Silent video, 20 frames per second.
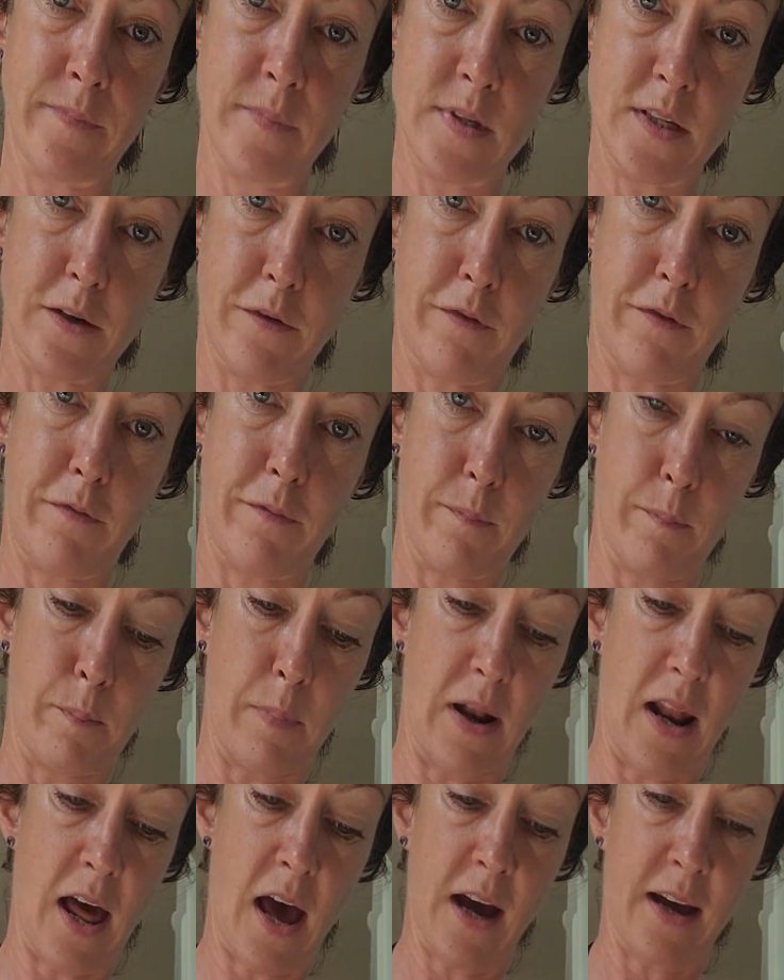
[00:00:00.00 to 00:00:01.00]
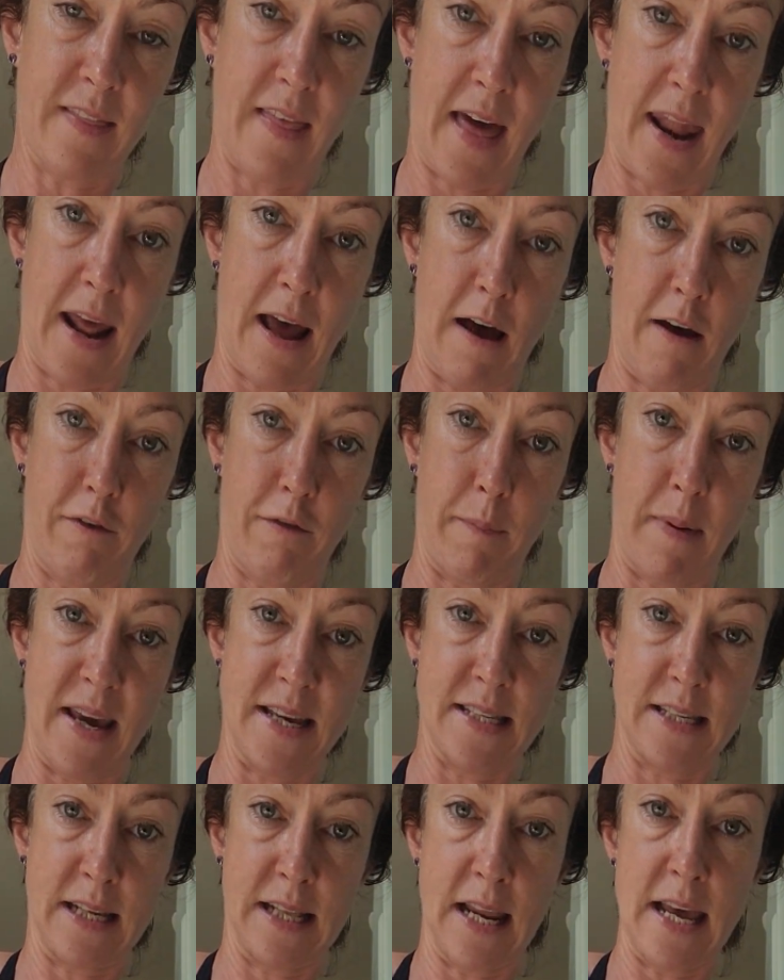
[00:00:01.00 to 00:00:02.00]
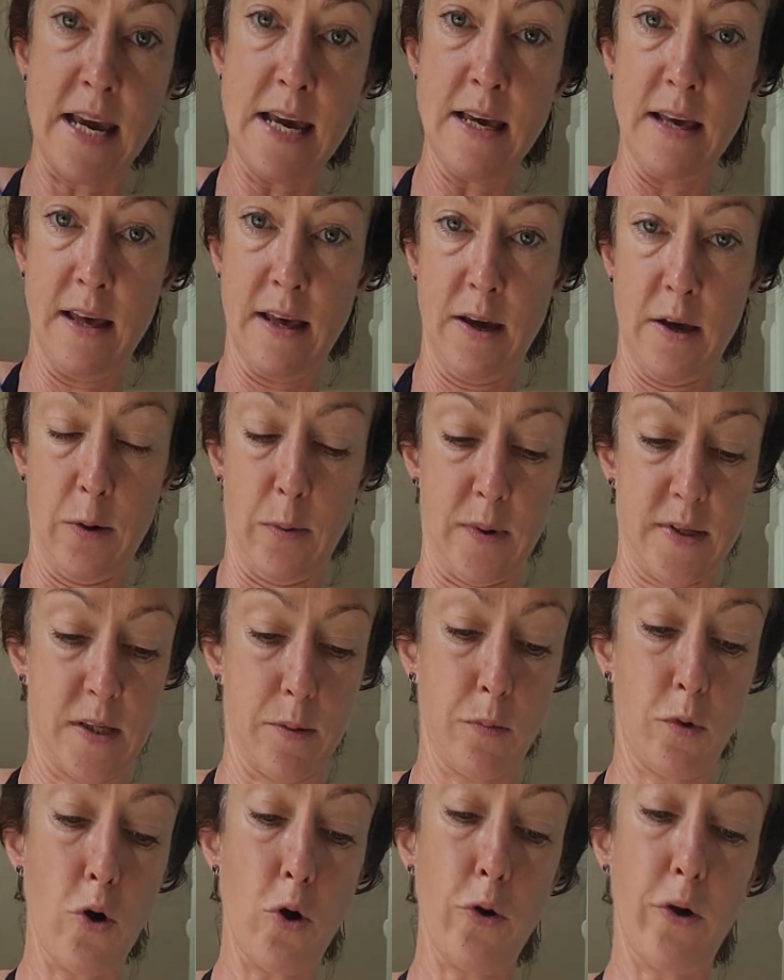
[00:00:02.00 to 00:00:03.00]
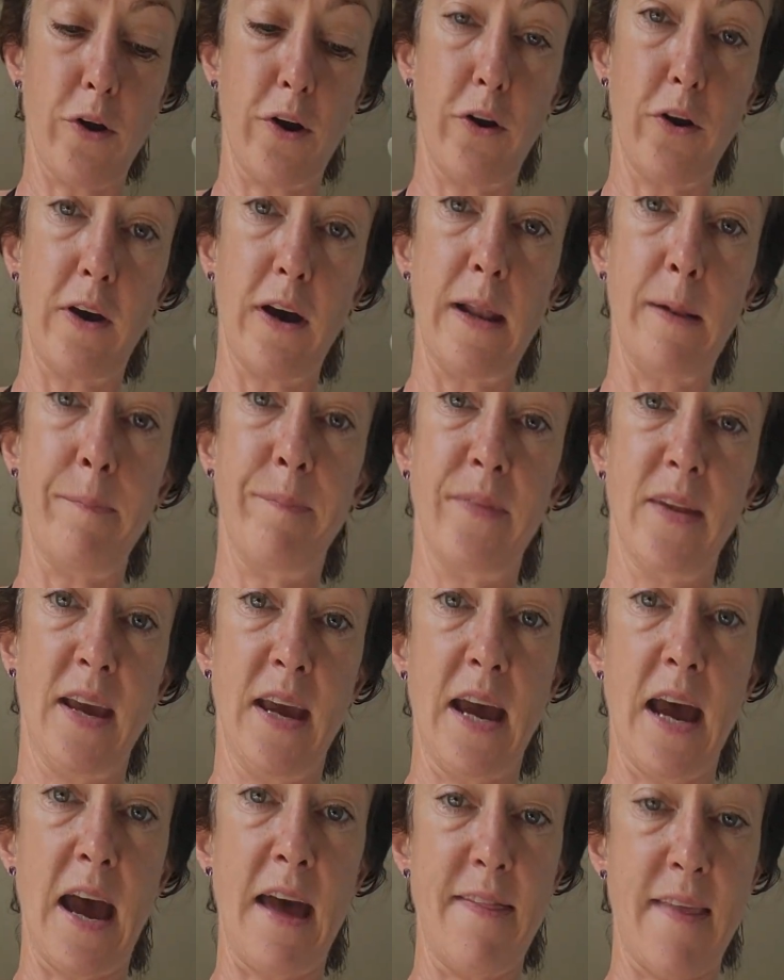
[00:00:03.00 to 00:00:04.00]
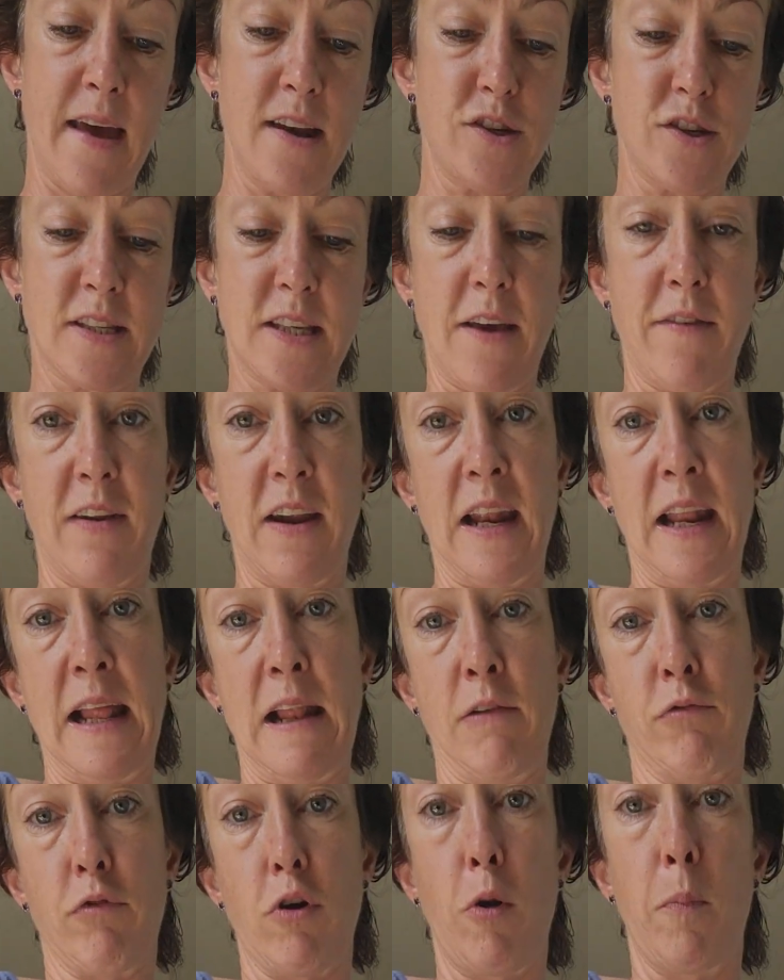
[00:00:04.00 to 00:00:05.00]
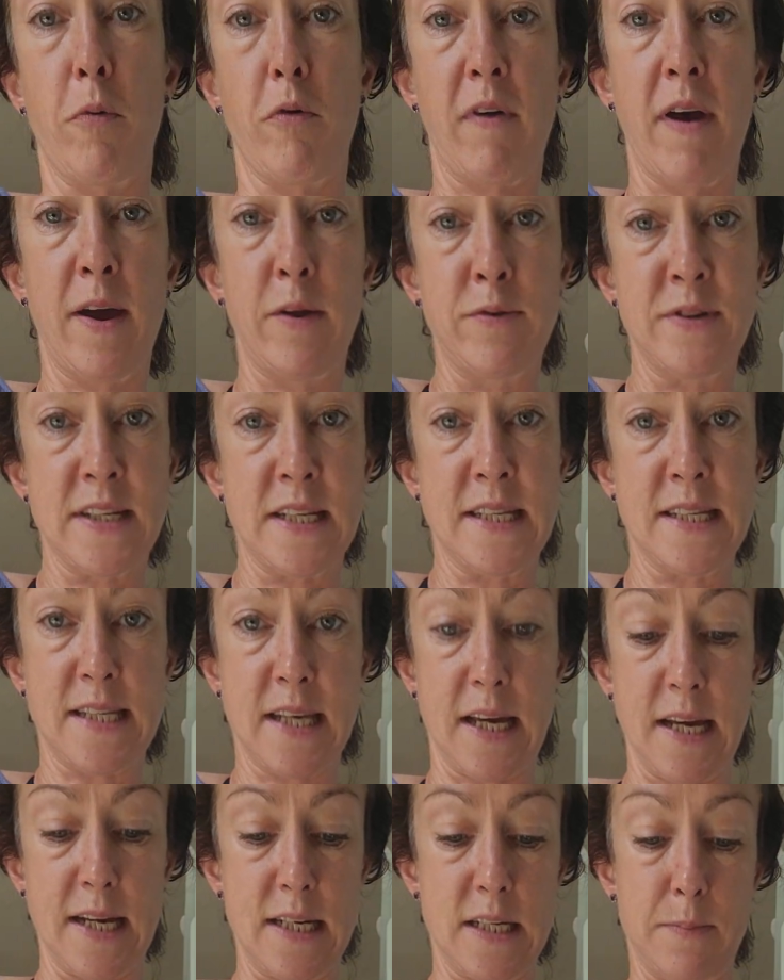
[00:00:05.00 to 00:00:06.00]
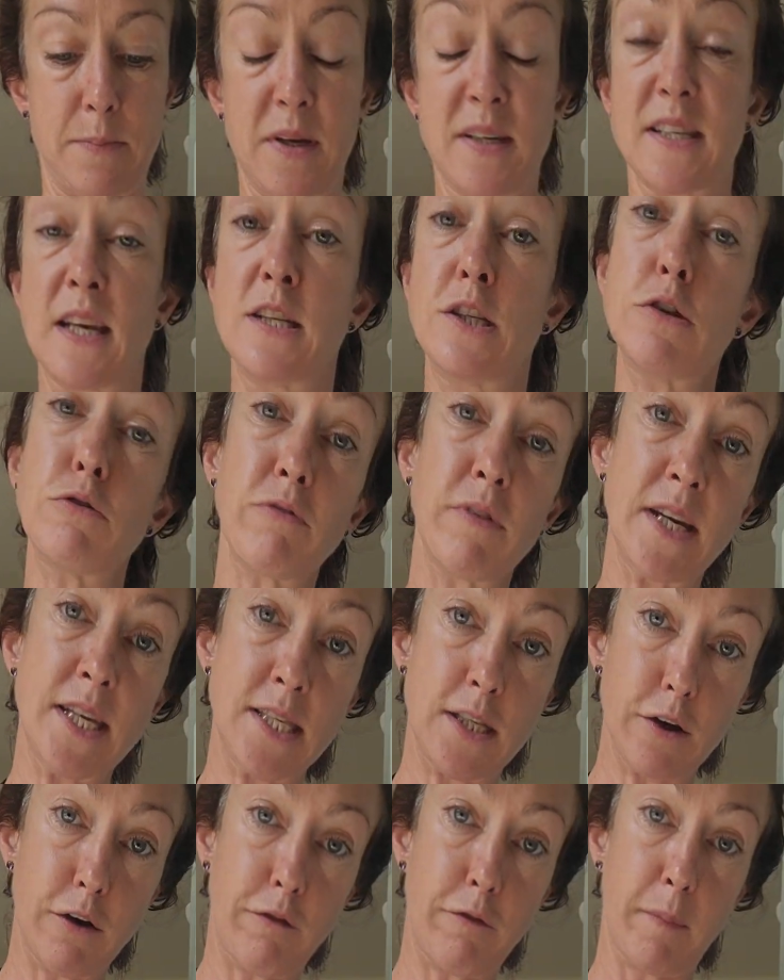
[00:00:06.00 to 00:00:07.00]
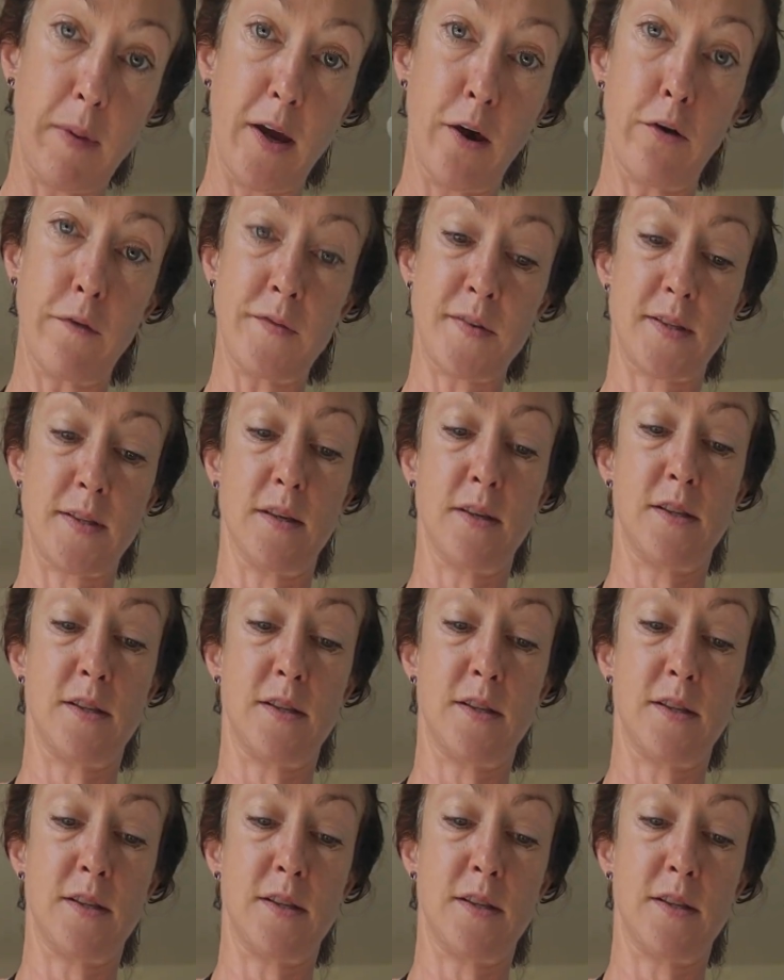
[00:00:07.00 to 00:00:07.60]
So block that off basically with some coconut oil and then just give it a little rub around inside, because I do restuff my hoofs.